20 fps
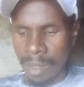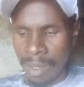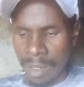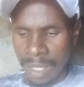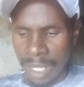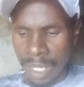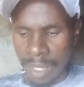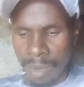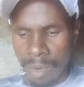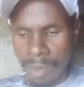
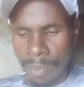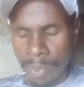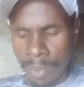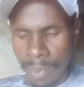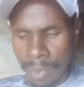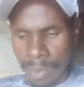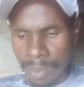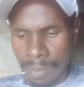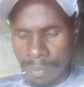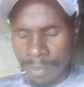or the
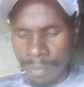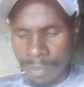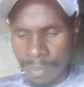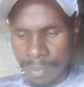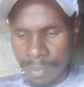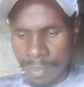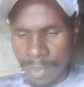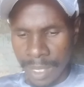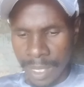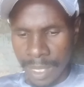GoPro,
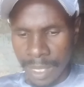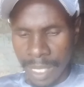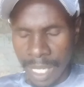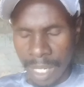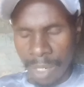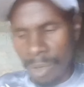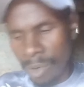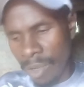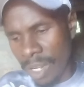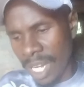
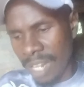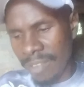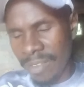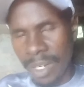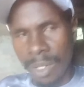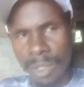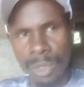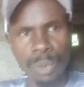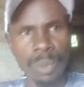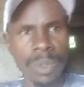I don't know,
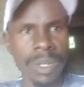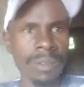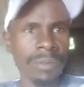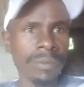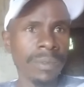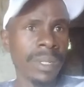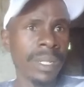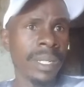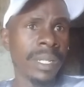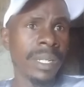11 or 12.